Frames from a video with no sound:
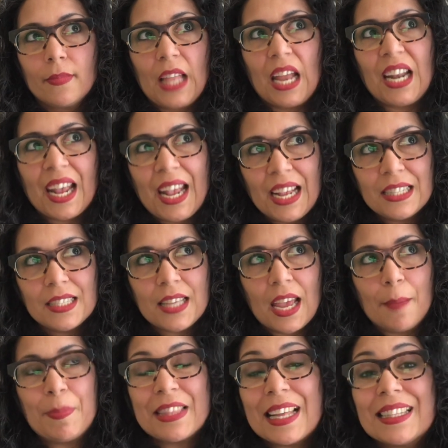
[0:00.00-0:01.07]
And I hate saying
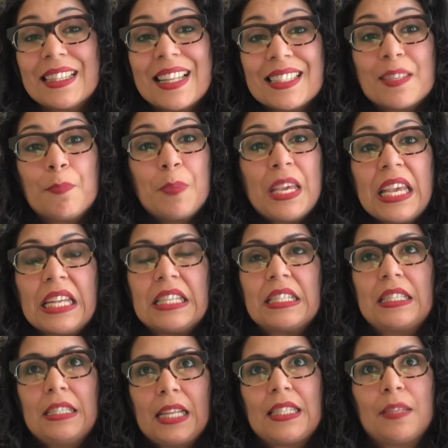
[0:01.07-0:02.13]
it, but that's a piece.
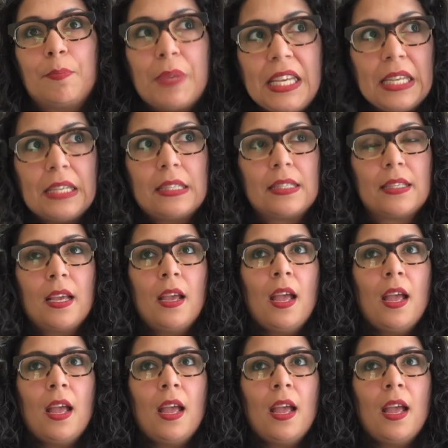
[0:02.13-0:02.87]
That's a piece.